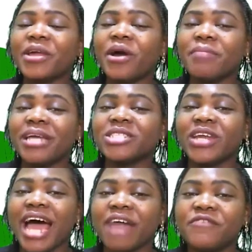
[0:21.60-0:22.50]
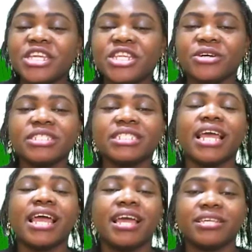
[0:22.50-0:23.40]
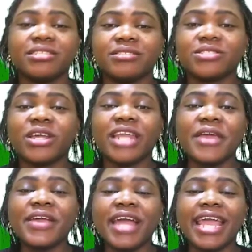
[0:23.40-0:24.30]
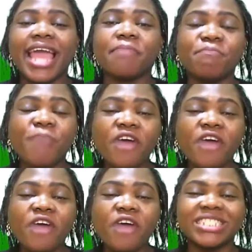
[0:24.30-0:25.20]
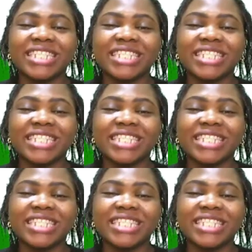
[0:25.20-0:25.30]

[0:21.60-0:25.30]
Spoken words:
and comment on our videos so that you can get more videos